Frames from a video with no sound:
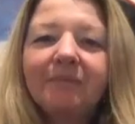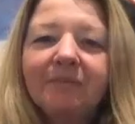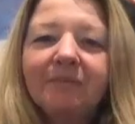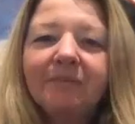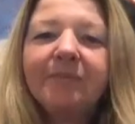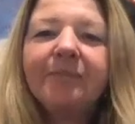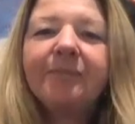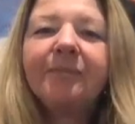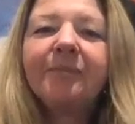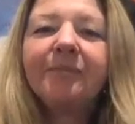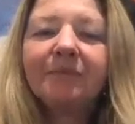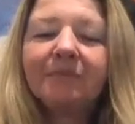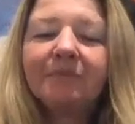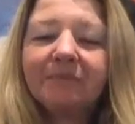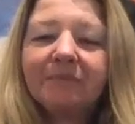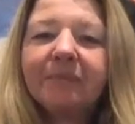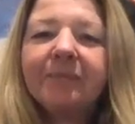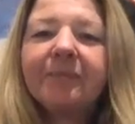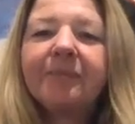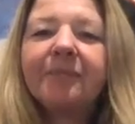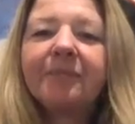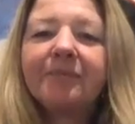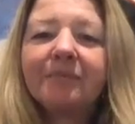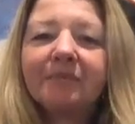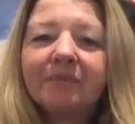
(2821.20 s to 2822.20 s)

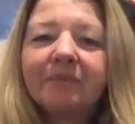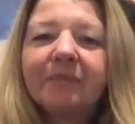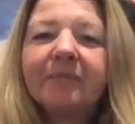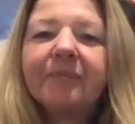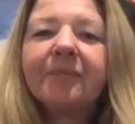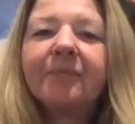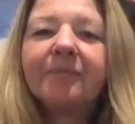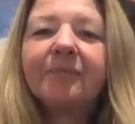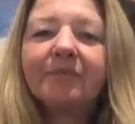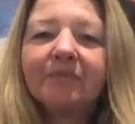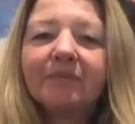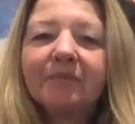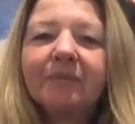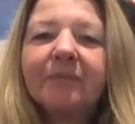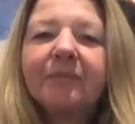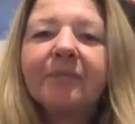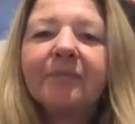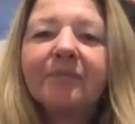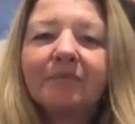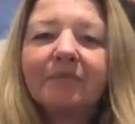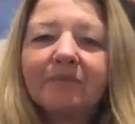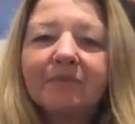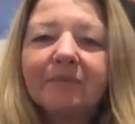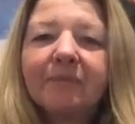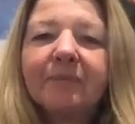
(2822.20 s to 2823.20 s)

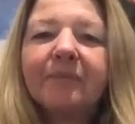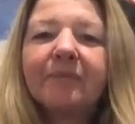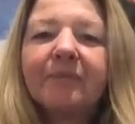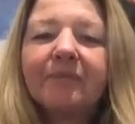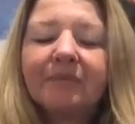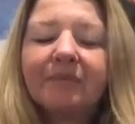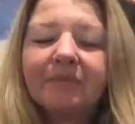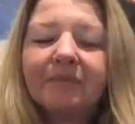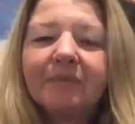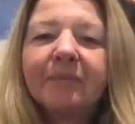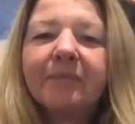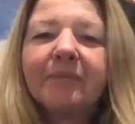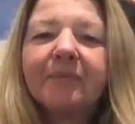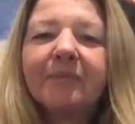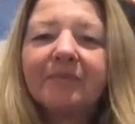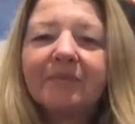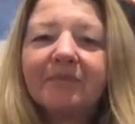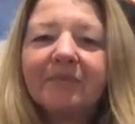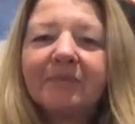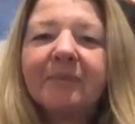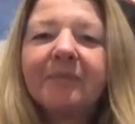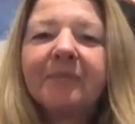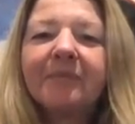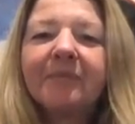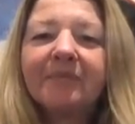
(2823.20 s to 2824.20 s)

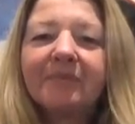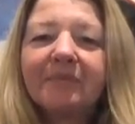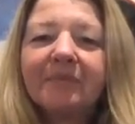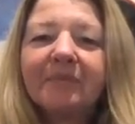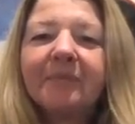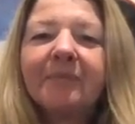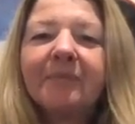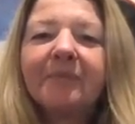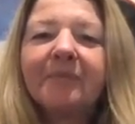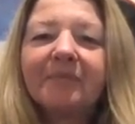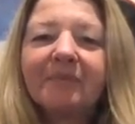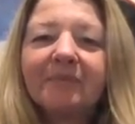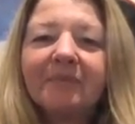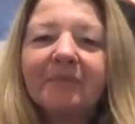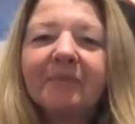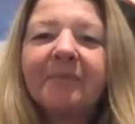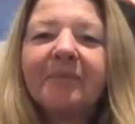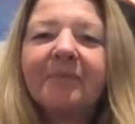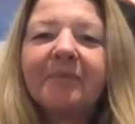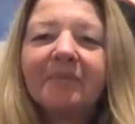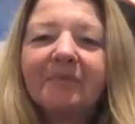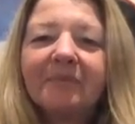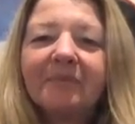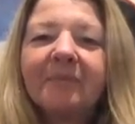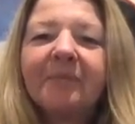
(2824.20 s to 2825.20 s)

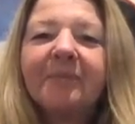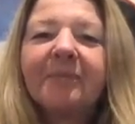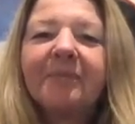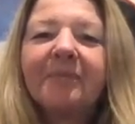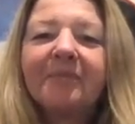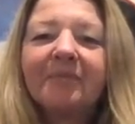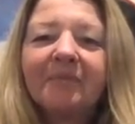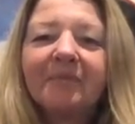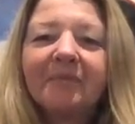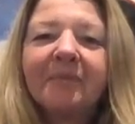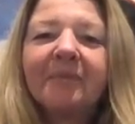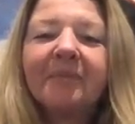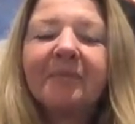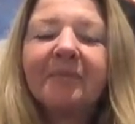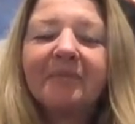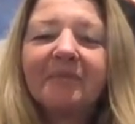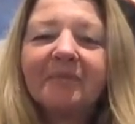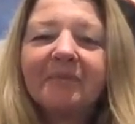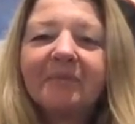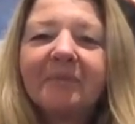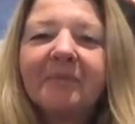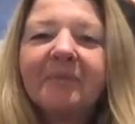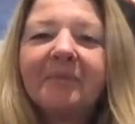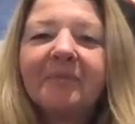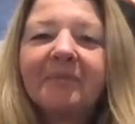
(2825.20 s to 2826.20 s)

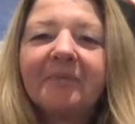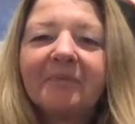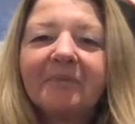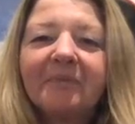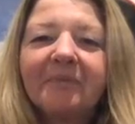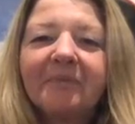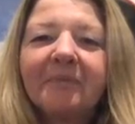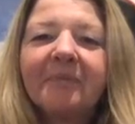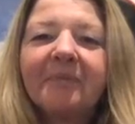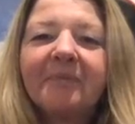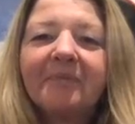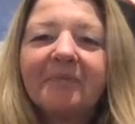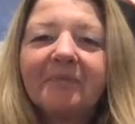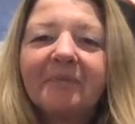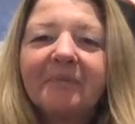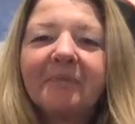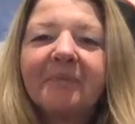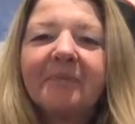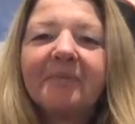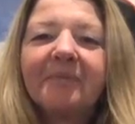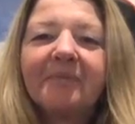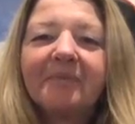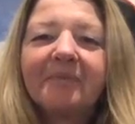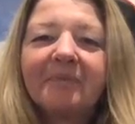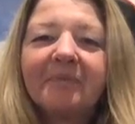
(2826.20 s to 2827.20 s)

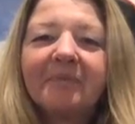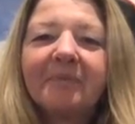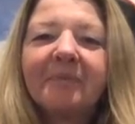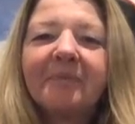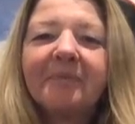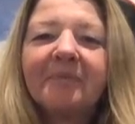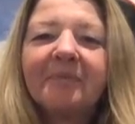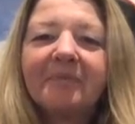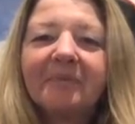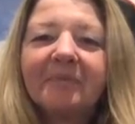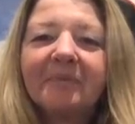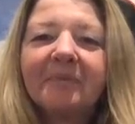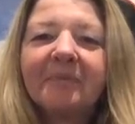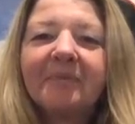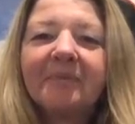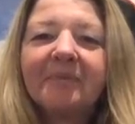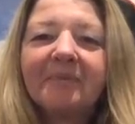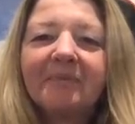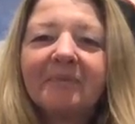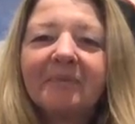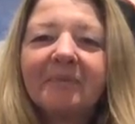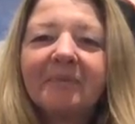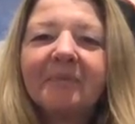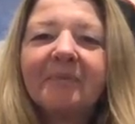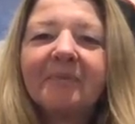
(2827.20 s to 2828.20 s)

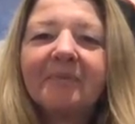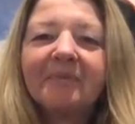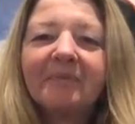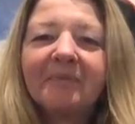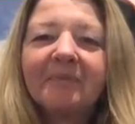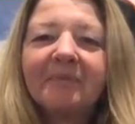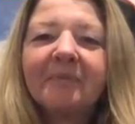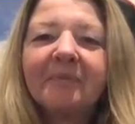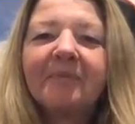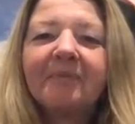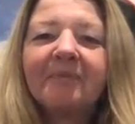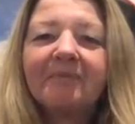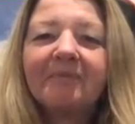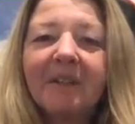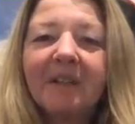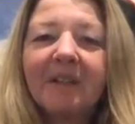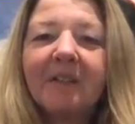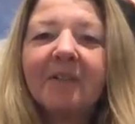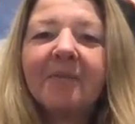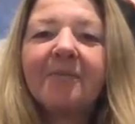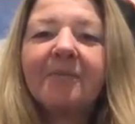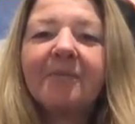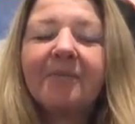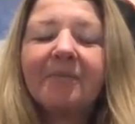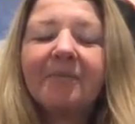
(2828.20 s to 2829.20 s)
[no speech]